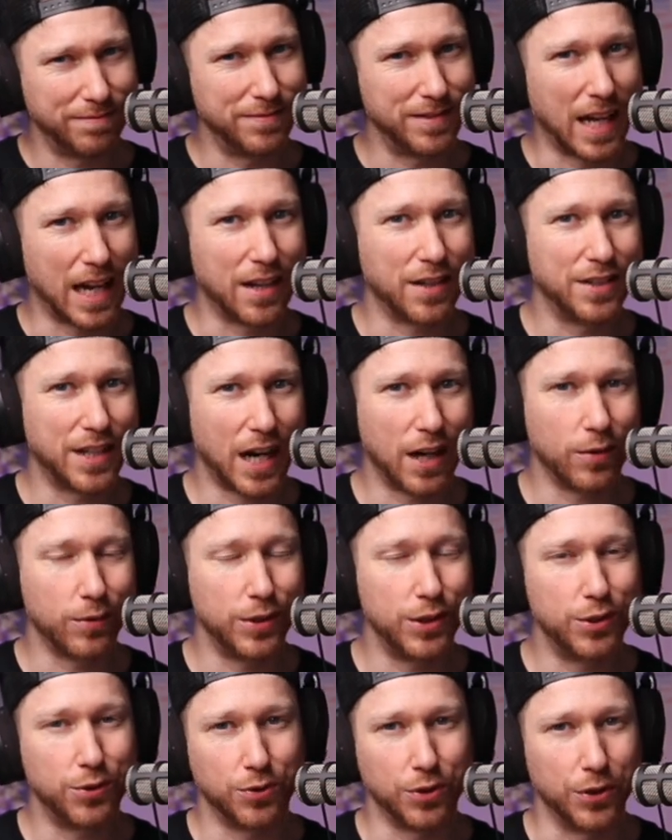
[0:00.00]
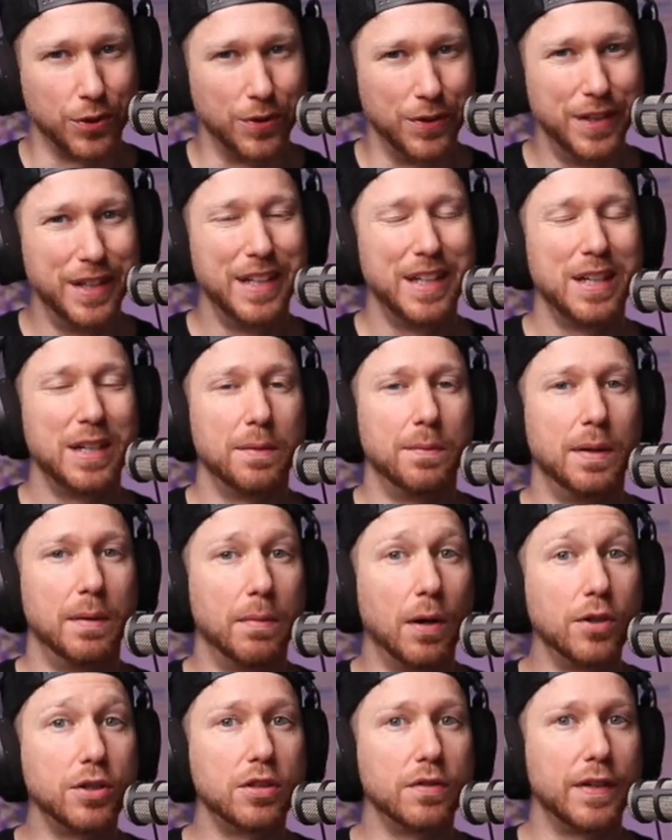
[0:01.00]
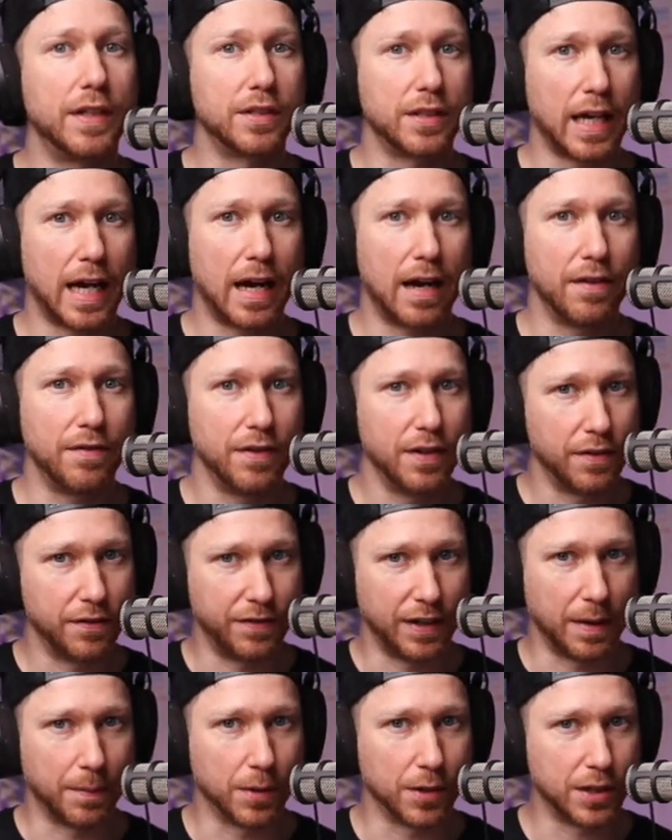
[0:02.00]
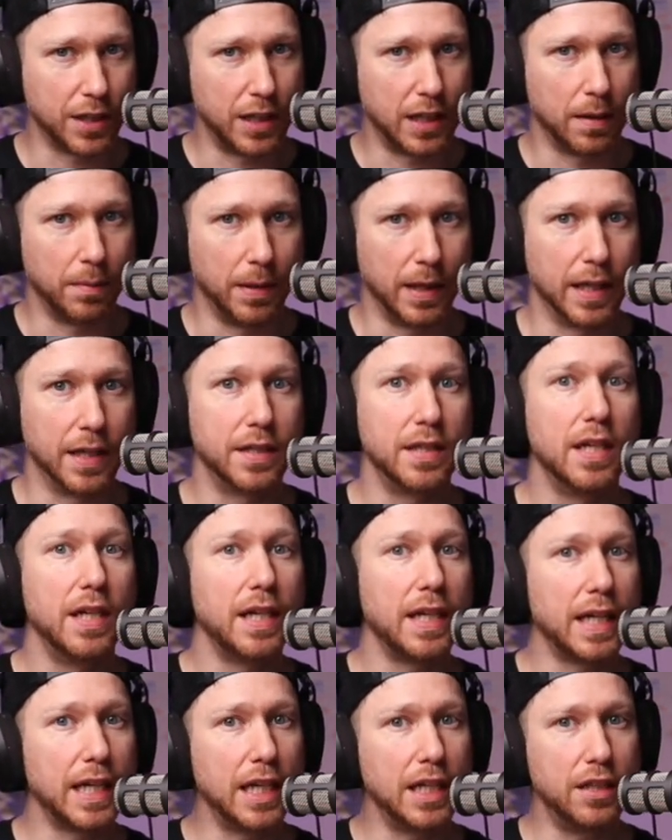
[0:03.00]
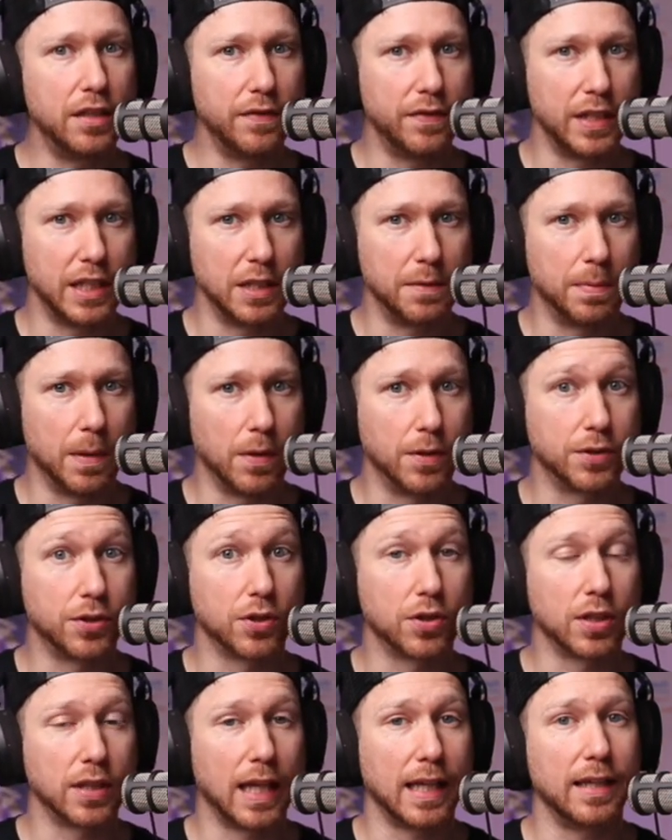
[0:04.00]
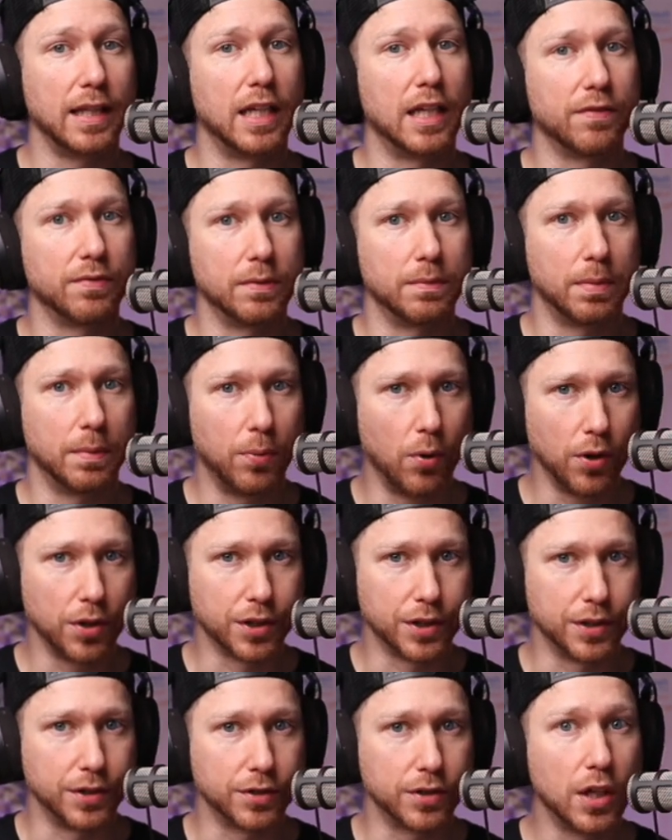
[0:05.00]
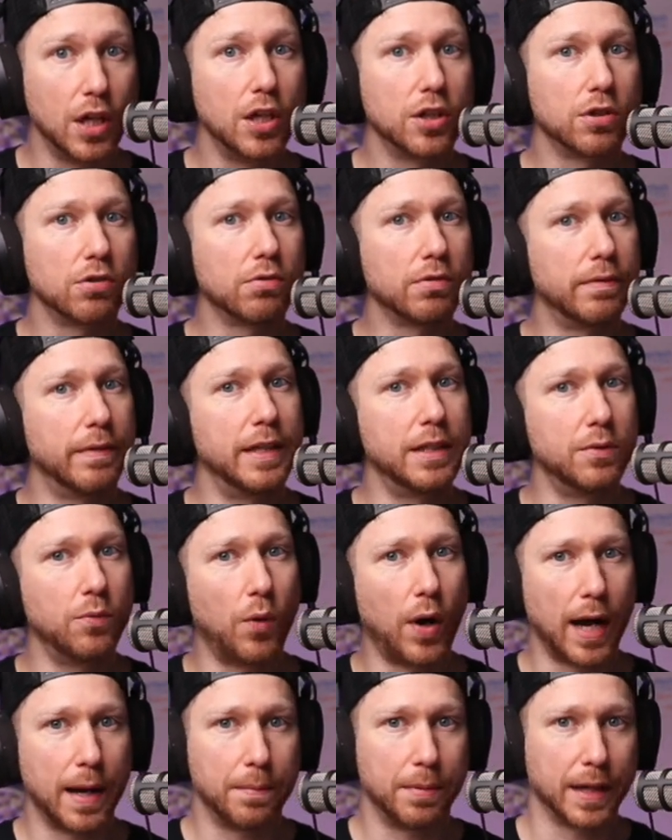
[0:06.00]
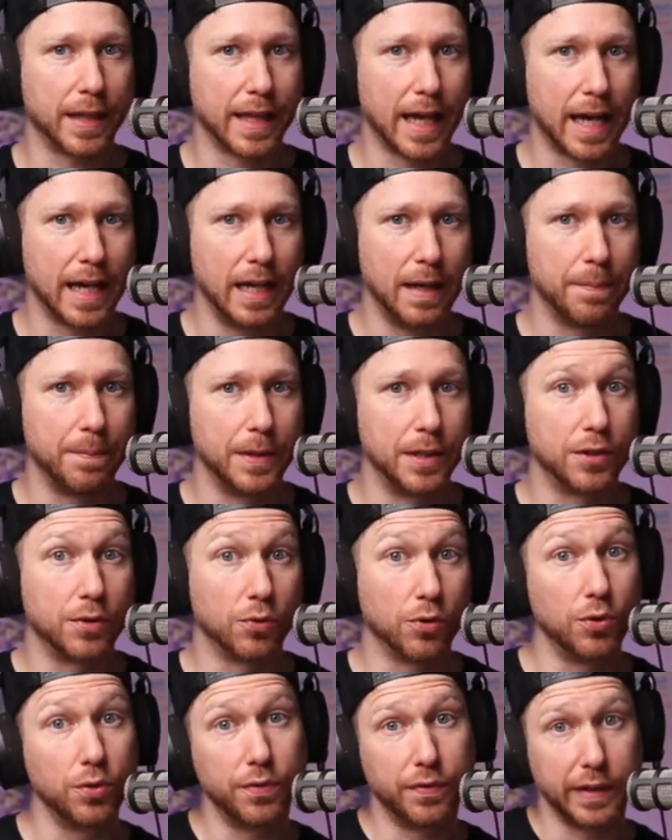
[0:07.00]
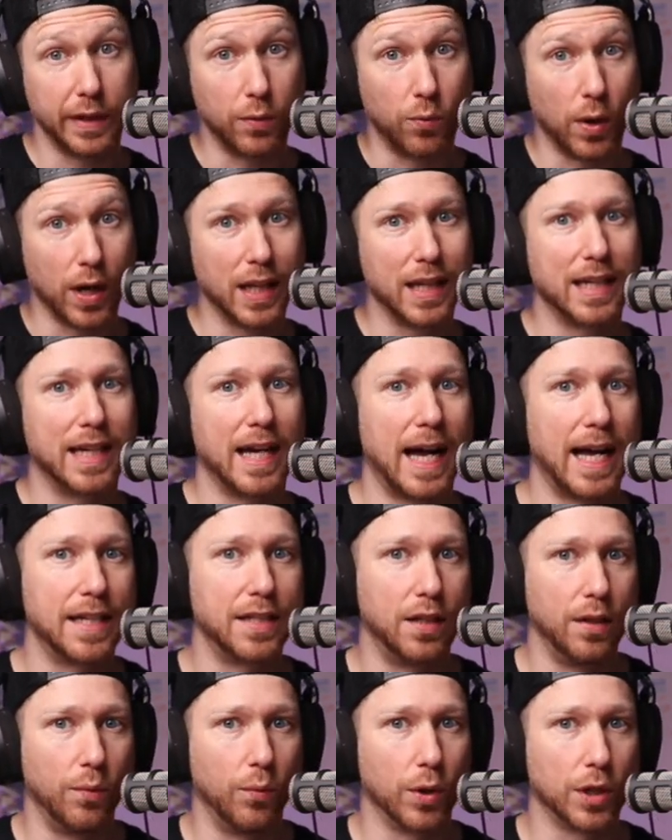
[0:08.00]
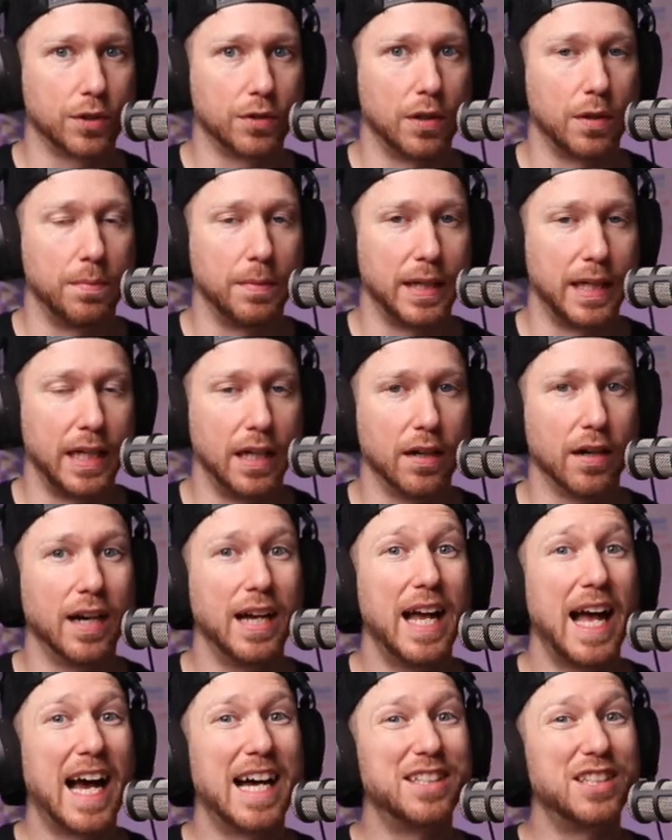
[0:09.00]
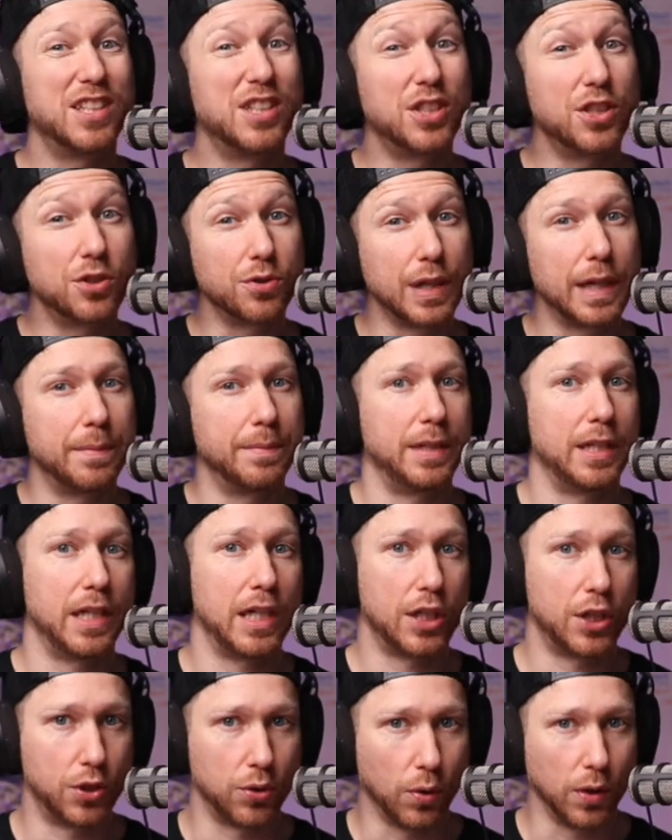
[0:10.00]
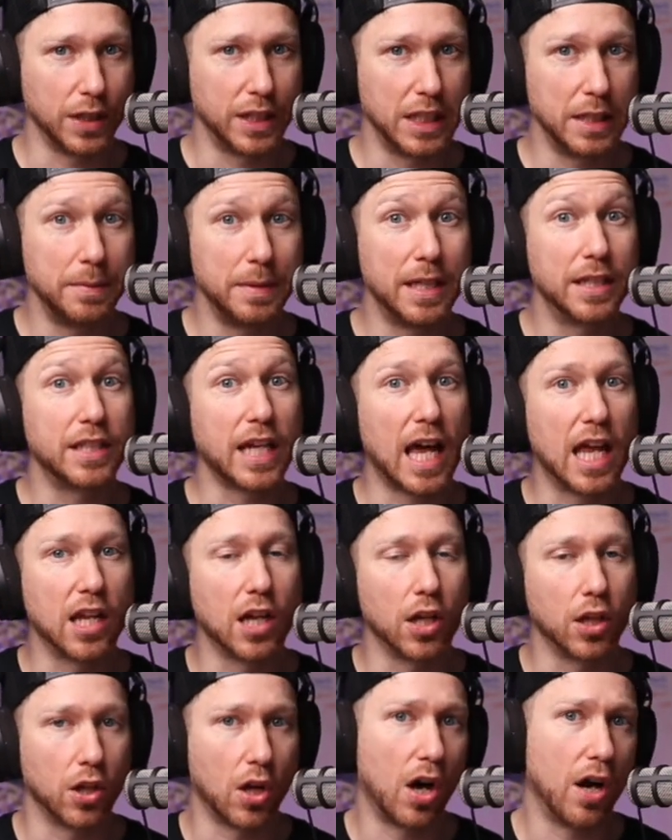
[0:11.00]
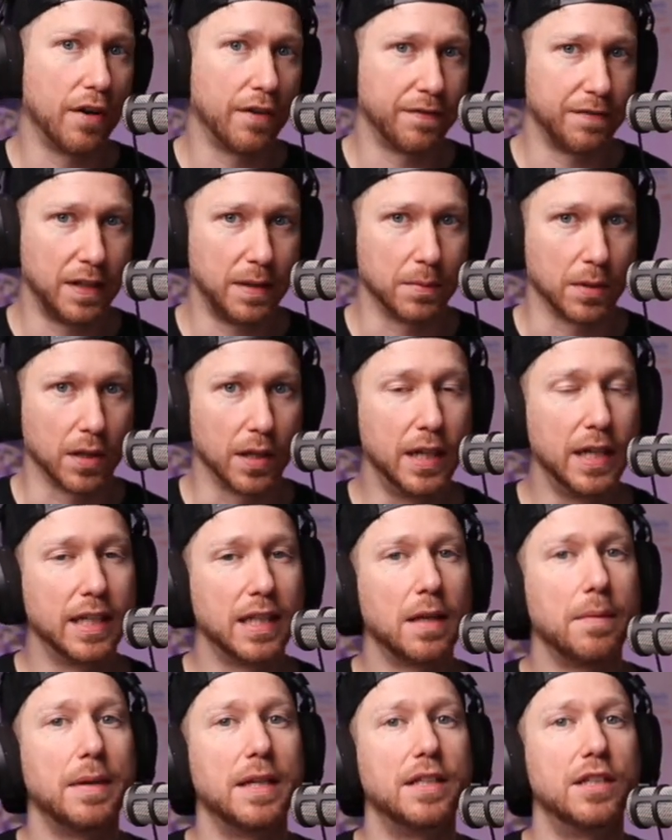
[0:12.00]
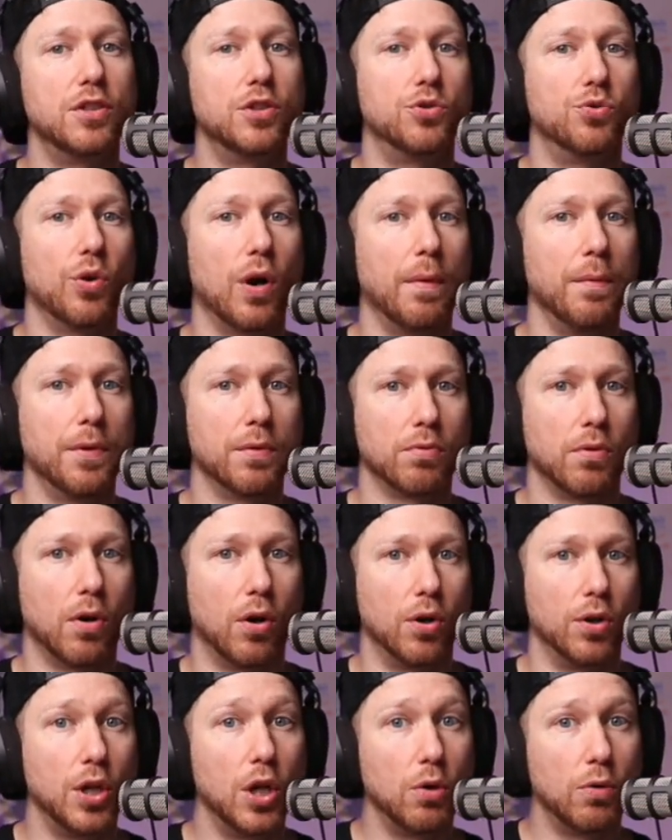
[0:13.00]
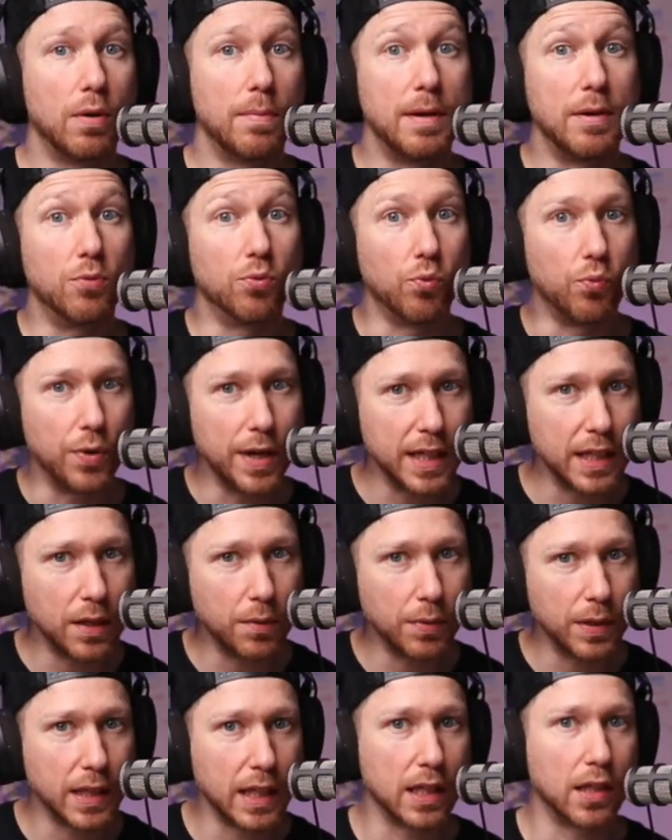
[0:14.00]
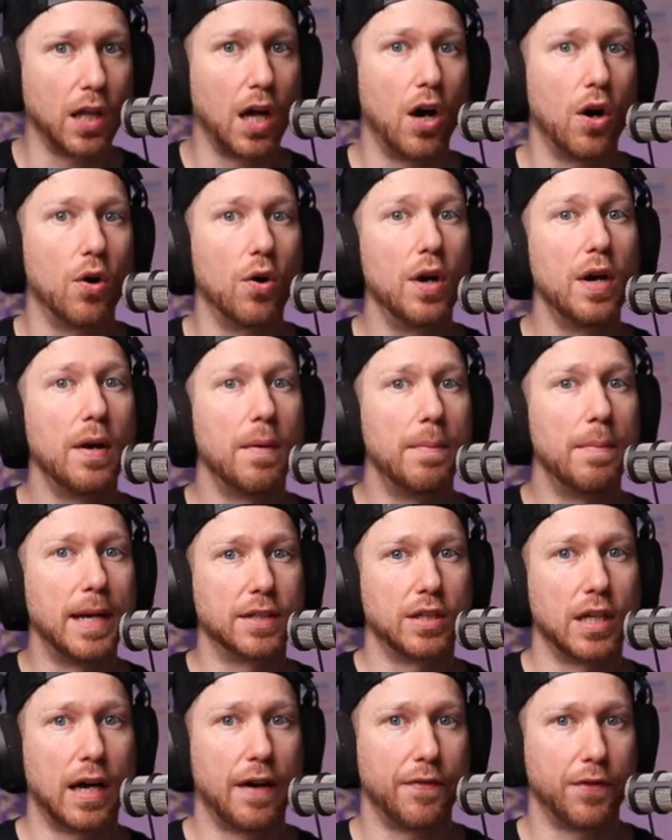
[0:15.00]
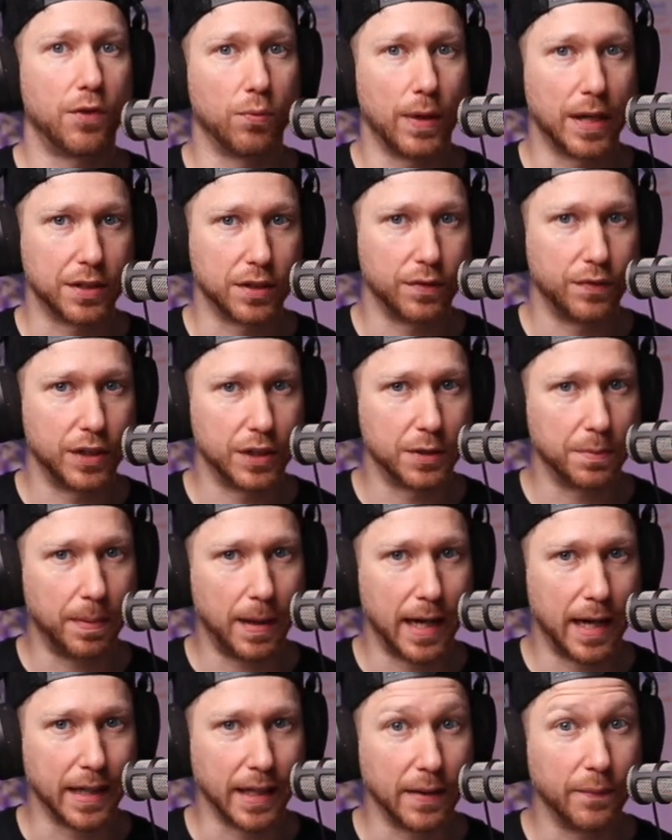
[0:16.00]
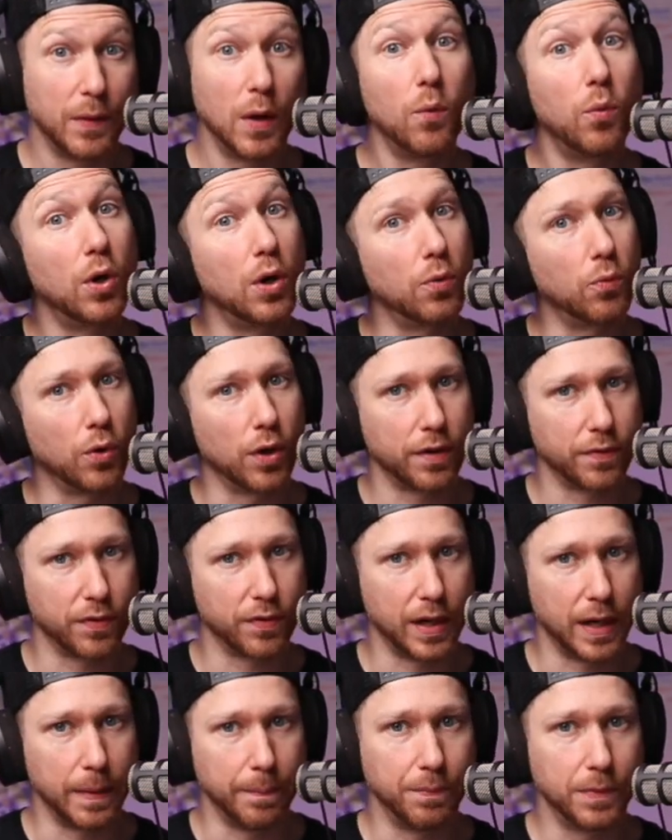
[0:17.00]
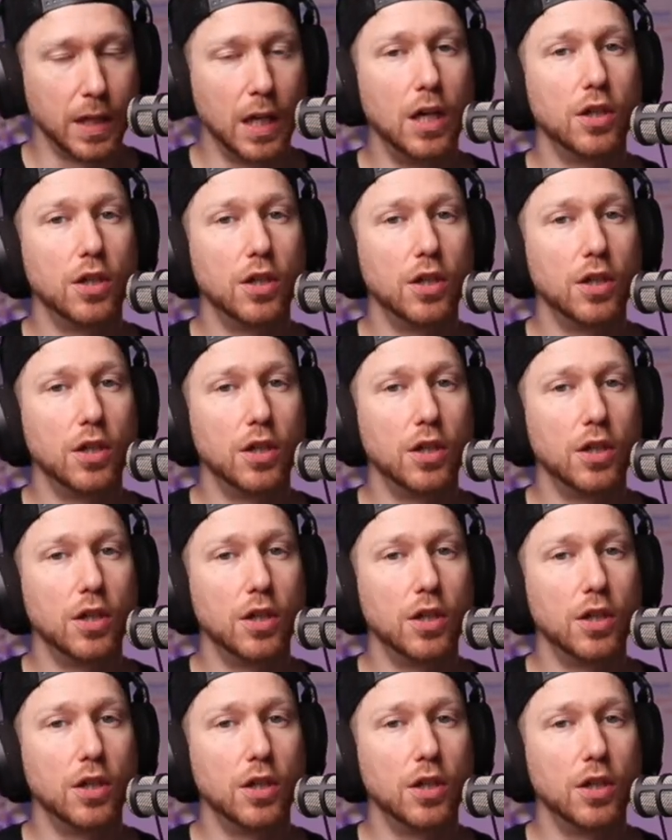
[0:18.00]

Not entirely true, but most of us have femurs and tibias. Each of these bones are slightly different proportions. So the reason why I bring that up is, truthfully, one of the guys that works with me here has extremely short tibias and a long femur. That means his drum throne would be really, really low based off the rest of his body. It wouldn't work for him.